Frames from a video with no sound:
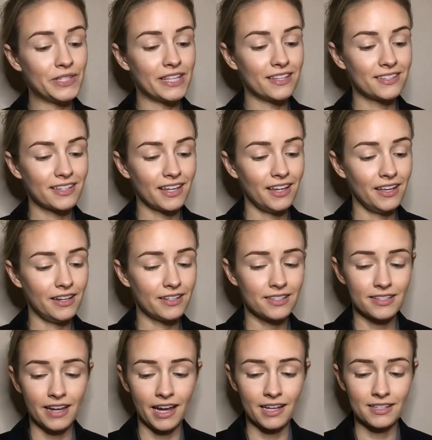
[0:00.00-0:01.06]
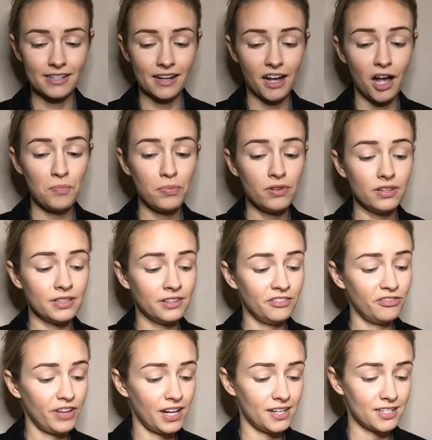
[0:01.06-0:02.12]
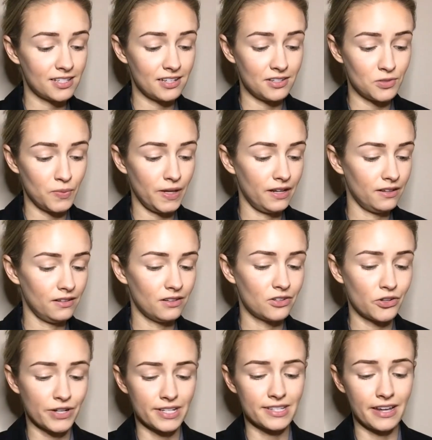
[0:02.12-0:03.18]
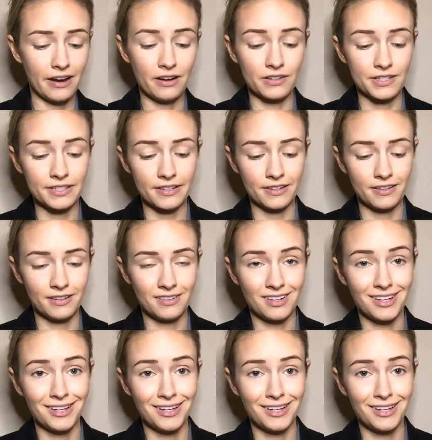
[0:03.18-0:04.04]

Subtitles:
Use this key to stay as a couple in the Fantasy Suite. Chris Harrison.